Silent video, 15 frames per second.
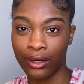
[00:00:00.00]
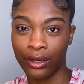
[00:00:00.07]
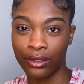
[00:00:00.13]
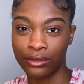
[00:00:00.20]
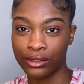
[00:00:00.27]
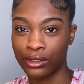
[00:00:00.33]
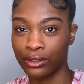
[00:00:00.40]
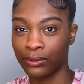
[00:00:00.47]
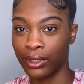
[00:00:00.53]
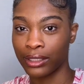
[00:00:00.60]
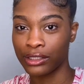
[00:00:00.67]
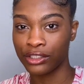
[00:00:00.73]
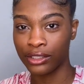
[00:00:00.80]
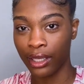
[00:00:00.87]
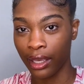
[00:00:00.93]
oh, do you want
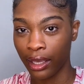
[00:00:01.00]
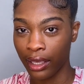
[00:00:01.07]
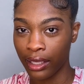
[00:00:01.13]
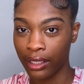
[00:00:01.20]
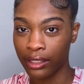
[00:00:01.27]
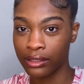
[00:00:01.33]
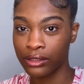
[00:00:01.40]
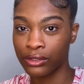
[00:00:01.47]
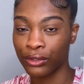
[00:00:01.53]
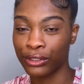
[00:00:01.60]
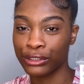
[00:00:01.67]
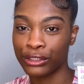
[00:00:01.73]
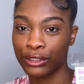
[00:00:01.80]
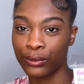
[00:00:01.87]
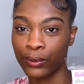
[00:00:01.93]
straight ends or
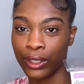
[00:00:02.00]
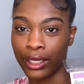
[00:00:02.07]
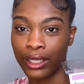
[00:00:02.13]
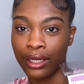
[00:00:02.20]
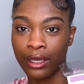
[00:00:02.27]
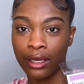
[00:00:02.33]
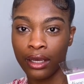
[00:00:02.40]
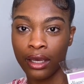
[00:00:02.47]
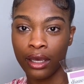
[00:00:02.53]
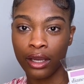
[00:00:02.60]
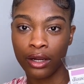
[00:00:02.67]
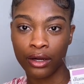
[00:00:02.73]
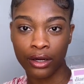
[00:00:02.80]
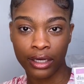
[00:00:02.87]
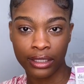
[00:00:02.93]
do you want
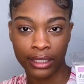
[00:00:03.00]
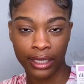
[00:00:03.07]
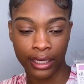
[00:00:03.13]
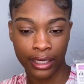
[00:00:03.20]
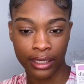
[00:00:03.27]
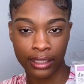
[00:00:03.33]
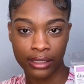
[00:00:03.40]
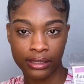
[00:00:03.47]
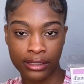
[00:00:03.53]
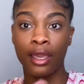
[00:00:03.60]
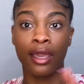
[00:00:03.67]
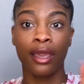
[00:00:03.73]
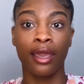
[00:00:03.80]
curly ends?